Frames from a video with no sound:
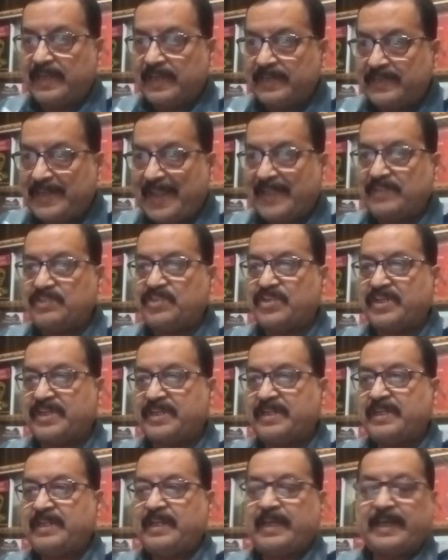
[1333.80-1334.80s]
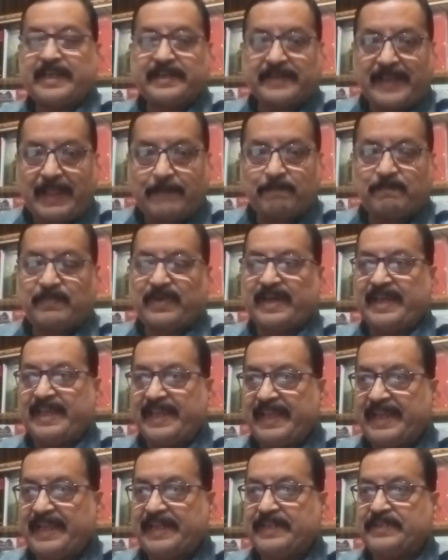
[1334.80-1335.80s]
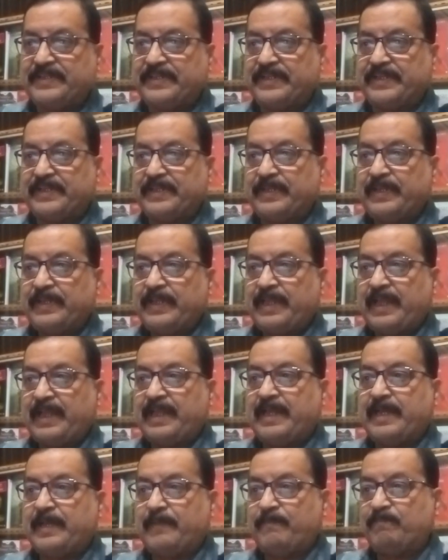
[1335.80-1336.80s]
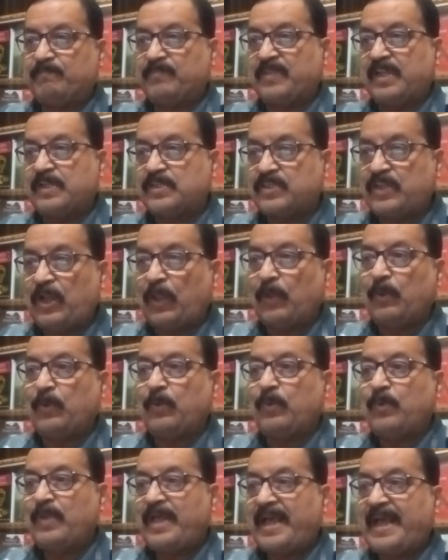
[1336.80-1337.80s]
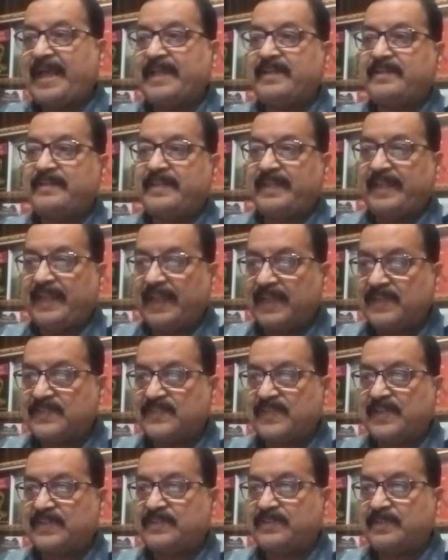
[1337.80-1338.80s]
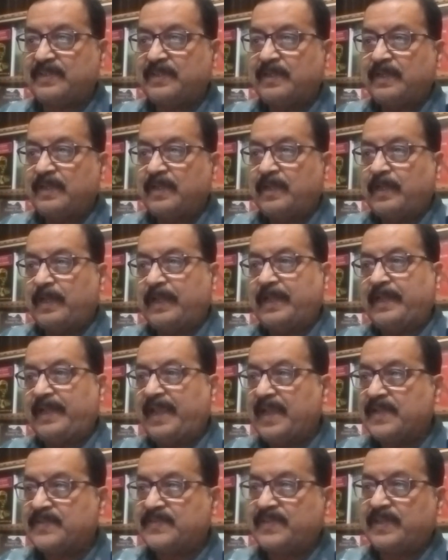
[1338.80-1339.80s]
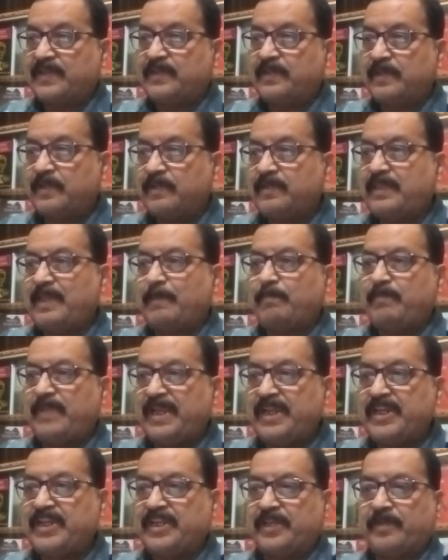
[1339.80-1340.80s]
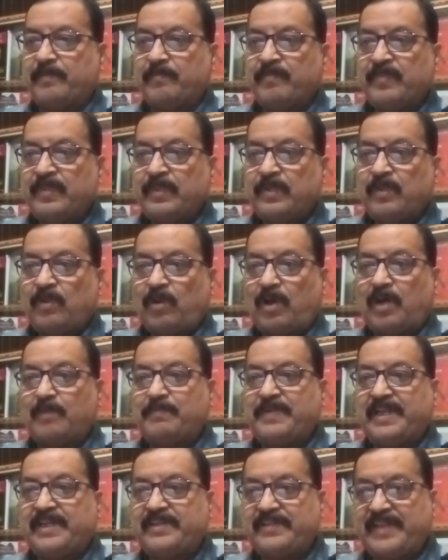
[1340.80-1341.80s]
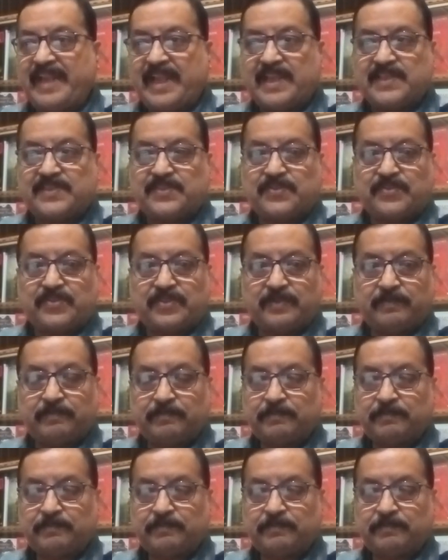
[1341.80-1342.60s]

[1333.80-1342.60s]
danger, ramp ahead, slow, and exit. The meaning of a text